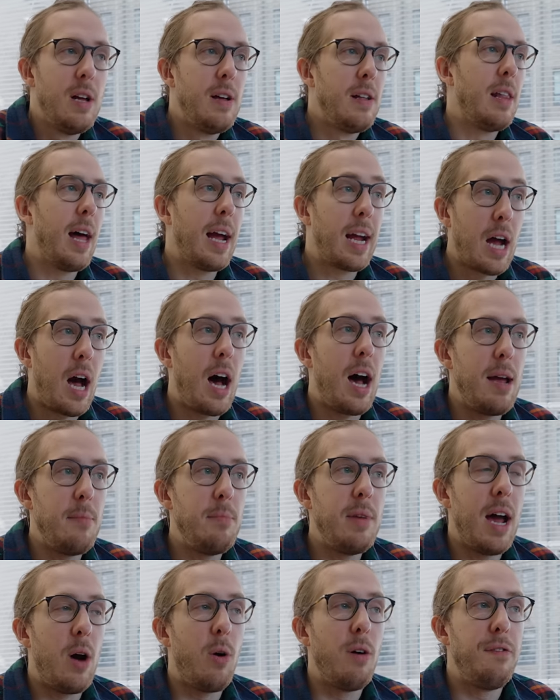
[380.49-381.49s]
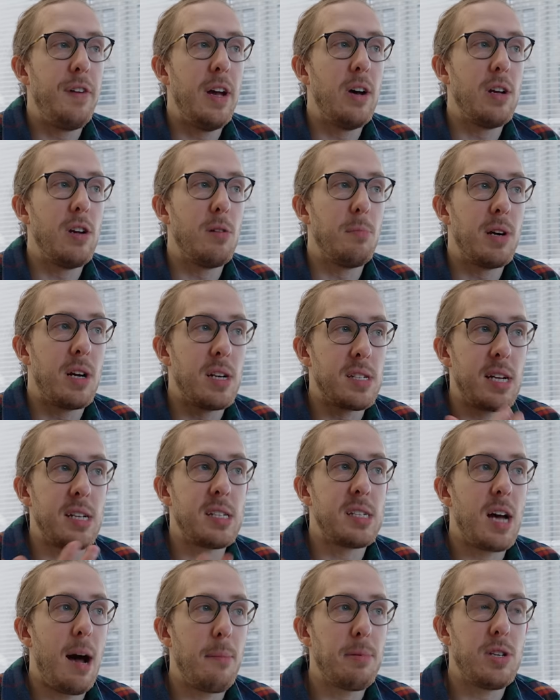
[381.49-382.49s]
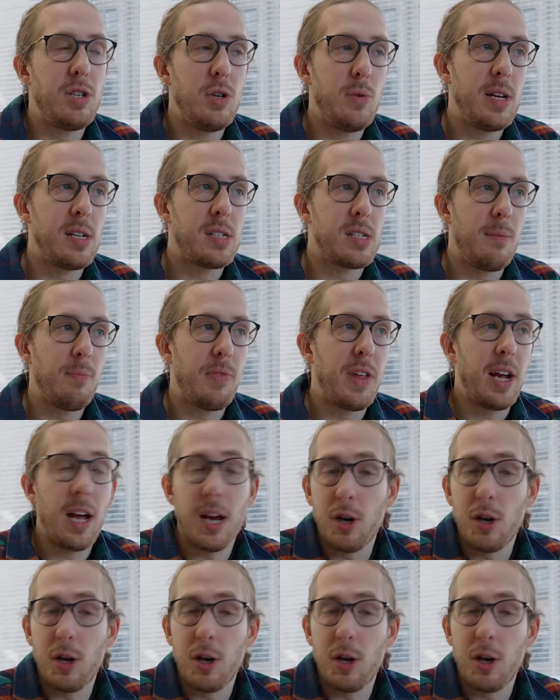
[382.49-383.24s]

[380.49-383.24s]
Like I'm now a failure because I stopped doing something.